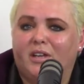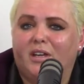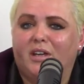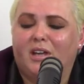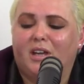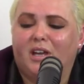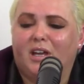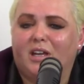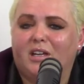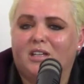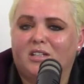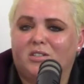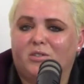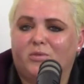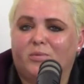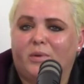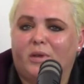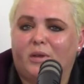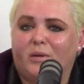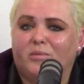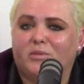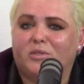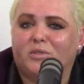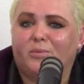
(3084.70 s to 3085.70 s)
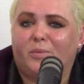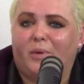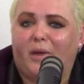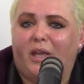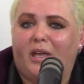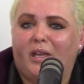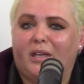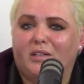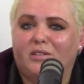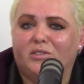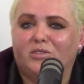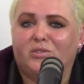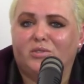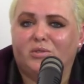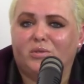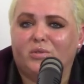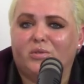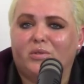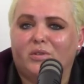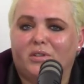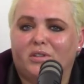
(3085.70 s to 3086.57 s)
yeah. uh, to be able to pay into uh,